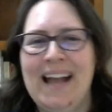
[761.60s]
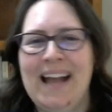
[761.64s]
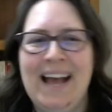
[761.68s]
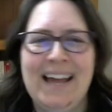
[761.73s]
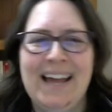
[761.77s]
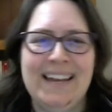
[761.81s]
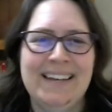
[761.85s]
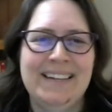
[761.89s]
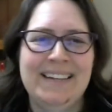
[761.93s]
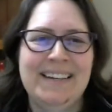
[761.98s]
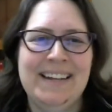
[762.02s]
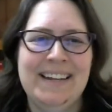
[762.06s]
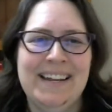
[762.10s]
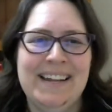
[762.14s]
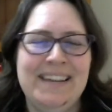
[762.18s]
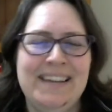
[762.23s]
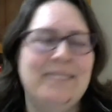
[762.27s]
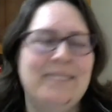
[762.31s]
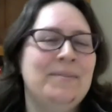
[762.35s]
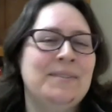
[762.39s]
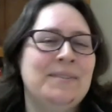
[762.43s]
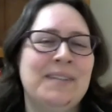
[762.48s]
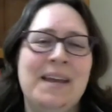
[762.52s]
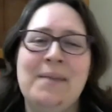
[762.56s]
And
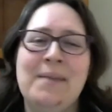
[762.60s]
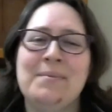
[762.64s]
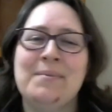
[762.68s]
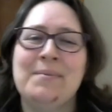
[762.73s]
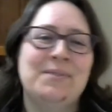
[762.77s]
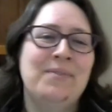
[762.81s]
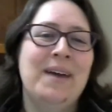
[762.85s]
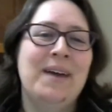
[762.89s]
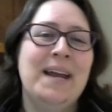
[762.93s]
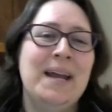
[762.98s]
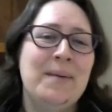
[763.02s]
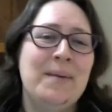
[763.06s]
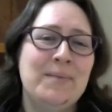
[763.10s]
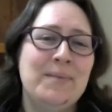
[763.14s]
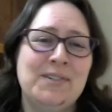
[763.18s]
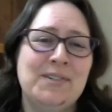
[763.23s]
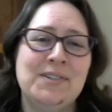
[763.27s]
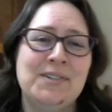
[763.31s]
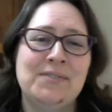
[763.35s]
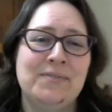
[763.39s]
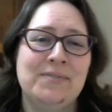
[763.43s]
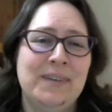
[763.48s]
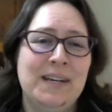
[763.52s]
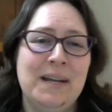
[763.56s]
it was great. It
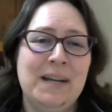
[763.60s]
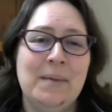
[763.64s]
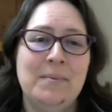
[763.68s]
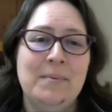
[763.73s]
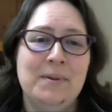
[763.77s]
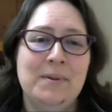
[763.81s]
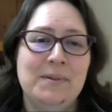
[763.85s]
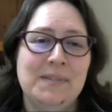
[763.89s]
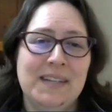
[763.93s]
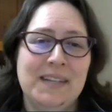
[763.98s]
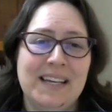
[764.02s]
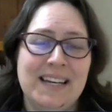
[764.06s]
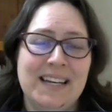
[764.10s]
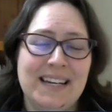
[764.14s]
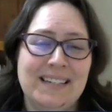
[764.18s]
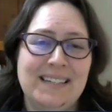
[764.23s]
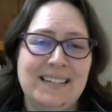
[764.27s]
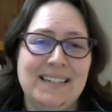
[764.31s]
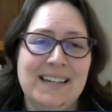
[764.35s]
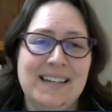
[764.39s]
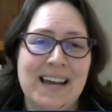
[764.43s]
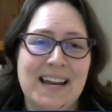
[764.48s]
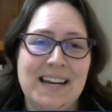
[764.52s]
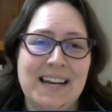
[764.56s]
was just really amusing and
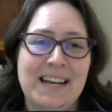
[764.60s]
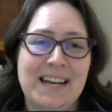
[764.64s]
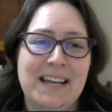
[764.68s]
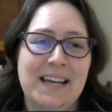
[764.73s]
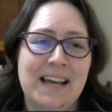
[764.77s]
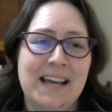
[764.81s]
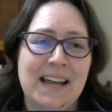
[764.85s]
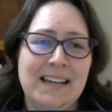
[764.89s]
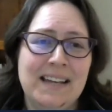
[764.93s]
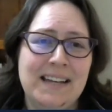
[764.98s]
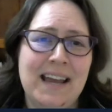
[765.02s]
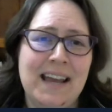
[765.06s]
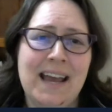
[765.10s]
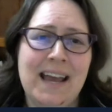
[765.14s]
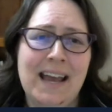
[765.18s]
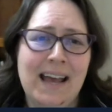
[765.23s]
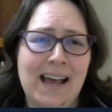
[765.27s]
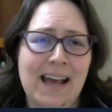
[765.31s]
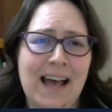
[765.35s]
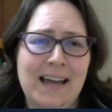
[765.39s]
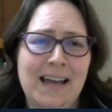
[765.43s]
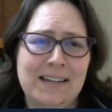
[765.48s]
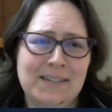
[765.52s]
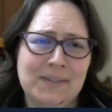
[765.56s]
entertaining, and yet
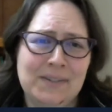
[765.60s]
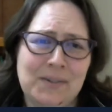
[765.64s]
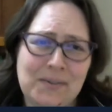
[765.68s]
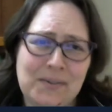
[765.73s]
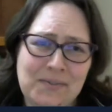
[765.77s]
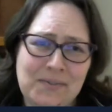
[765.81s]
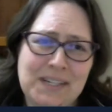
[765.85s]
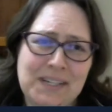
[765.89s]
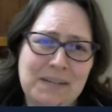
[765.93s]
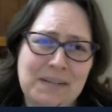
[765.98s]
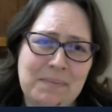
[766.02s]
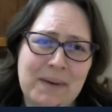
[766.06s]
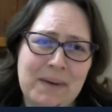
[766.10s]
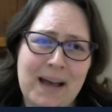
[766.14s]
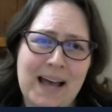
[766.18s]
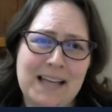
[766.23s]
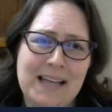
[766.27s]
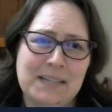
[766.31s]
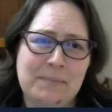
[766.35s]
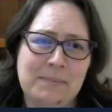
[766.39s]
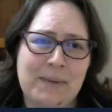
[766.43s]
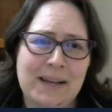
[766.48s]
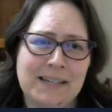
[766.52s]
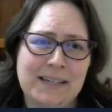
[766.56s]
had a sort of deeper
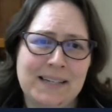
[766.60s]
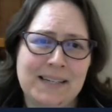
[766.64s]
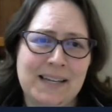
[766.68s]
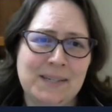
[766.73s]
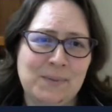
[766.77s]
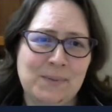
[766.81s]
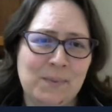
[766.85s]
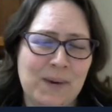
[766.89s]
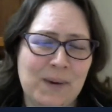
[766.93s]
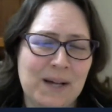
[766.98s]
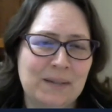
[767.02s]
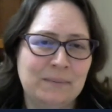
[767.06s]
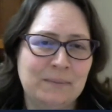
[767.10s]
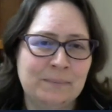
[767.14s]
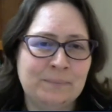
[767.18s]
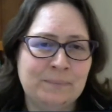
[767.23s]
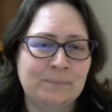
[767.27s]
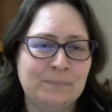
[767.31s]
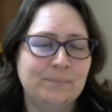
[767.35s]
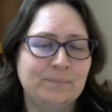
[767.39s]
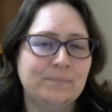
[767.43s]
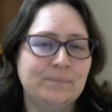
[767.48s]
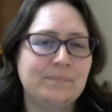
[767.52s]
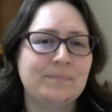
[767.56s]
aspect as well.
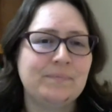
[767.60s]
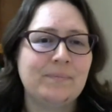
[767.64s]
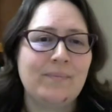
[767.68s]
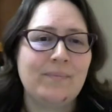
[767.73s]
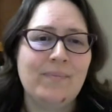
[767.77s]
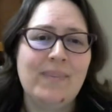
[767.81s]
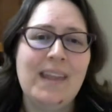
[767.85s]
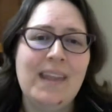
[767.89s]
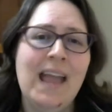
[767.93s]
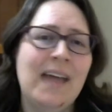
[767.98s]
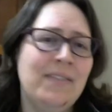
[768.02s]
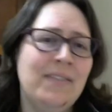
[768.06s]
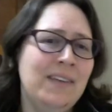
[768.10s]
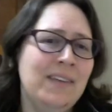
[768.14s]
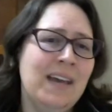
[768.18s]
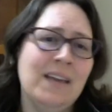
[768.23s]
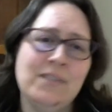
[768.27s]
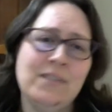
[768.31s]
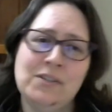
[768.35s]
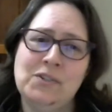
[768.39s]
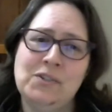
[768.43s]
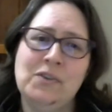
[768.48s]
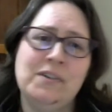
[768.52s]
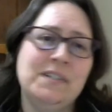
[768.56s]
And the
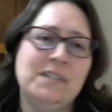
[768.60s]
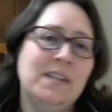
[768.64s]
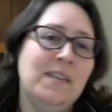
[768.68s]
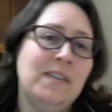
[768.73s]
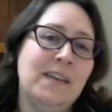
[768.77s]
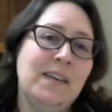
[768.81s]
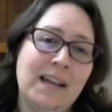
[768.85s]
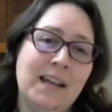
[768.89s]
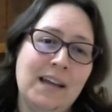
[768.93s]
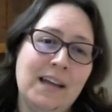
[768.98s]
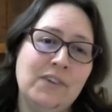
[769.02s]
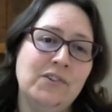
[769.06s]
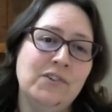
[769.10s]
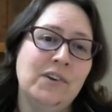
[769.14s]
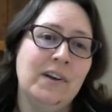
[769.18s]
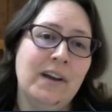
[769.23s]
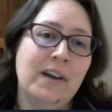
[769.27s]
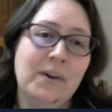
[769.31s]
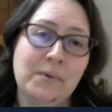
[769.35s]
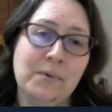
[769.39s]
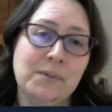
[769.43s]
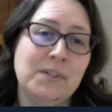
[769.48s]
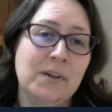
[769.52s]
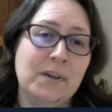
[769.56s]
other stories in the collection
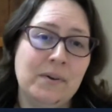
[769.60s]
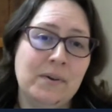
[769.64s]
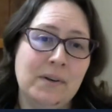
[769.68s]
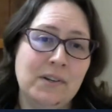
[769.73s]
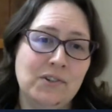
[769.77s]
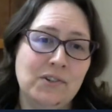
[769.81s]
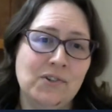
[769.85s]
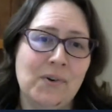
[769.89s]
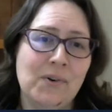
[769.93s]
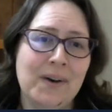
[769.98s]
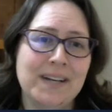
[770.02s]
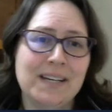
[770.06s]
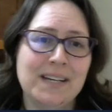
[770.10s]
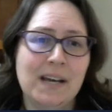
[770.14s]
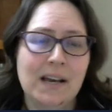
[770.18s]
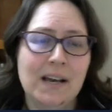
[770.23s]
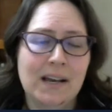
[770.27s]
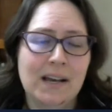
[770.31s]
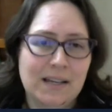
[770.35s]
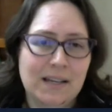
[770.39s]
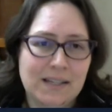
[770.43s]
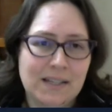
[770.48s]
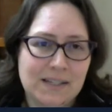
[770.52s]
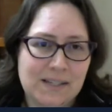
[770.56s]
I also enjoyed.
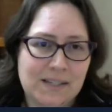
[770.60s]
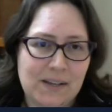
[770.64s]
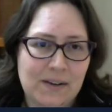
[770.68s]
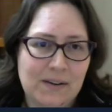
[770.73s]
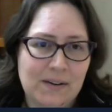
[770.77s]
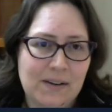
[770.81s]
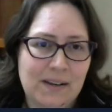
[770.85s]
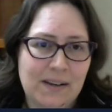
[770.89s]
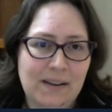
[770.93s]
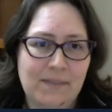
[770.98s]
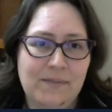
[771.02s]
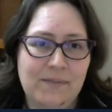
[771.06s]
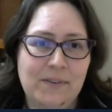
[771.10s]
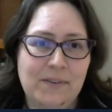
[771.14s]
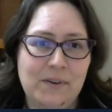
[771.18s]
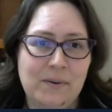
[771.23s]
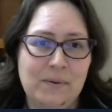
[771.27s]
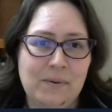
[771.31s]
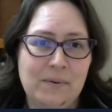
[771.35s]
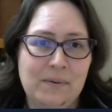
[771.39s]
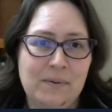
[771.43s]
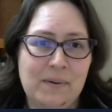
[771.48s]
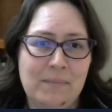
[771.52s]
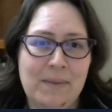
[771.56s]
So if
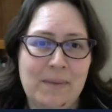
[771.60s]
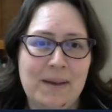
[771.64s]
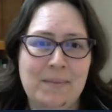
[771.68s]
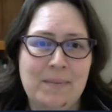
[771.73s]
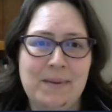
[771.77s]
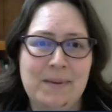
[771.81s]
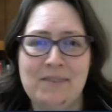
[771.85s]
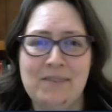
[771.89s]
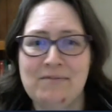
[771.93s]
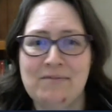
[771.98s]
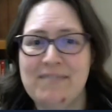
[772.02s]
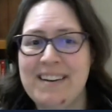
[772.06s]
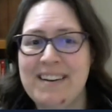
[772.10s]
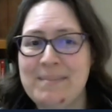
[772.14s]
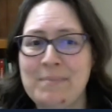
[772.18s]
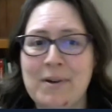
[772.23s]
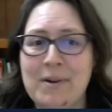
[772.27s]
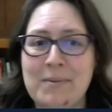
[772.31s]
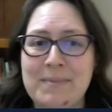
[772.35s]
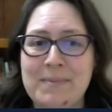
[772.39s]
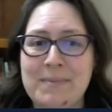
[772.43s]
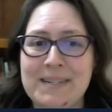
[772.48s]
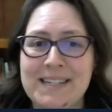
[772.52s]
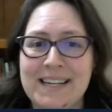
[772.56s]
you maybe have read
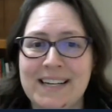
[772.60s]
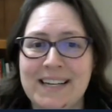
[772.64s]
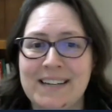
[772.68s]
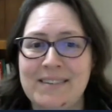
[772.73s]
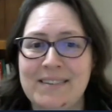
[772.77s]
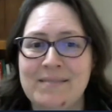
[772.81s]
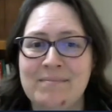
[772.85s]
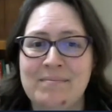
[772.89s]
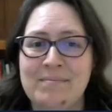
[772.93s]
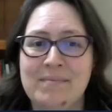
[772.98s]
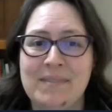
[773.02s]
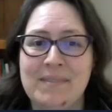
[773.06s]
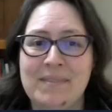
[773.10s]
Moby Dick and